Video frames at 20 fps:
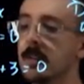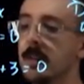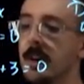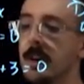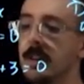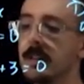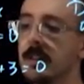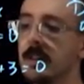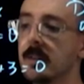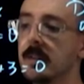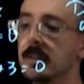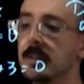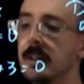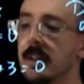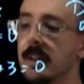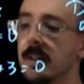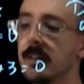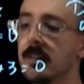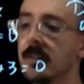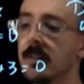so x equals
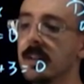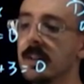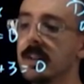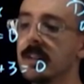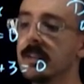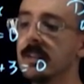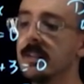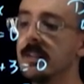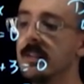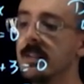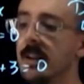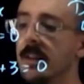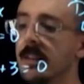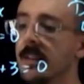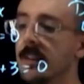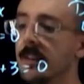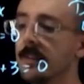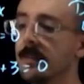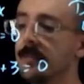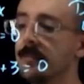negative 3 is
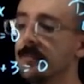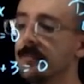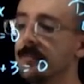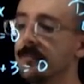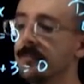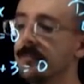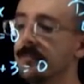another